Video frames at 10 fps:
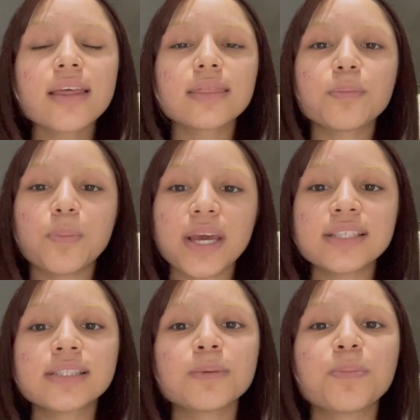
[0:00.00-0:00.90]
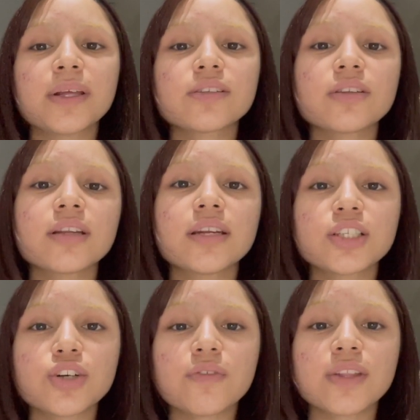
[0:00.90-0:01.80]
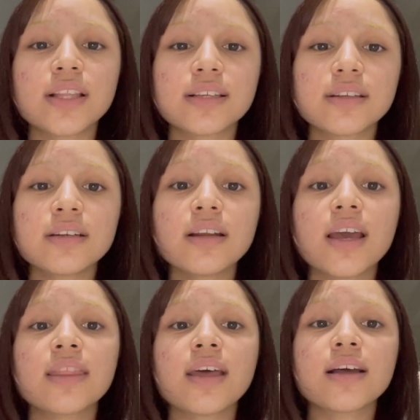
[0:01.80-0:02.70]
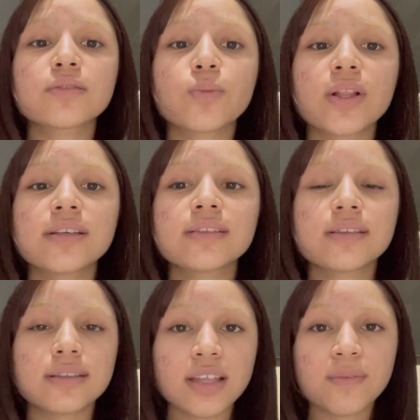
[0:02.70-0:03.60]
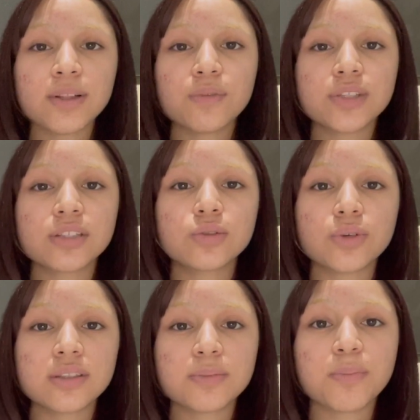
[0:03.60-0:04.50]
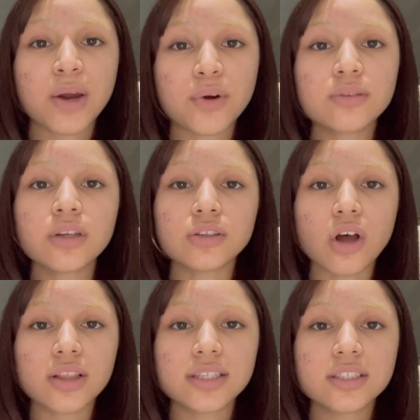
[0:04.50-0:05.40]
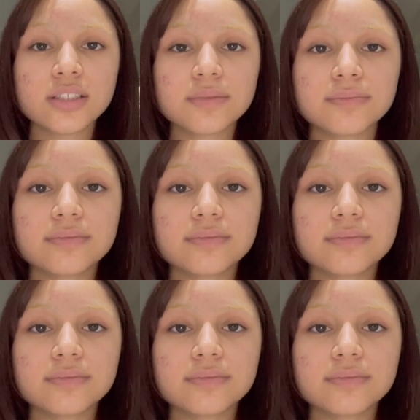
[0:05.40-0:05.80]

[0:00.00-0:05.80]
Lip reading: The pace depends on the nature of the lesson and as well as the level of the student's background knowledge.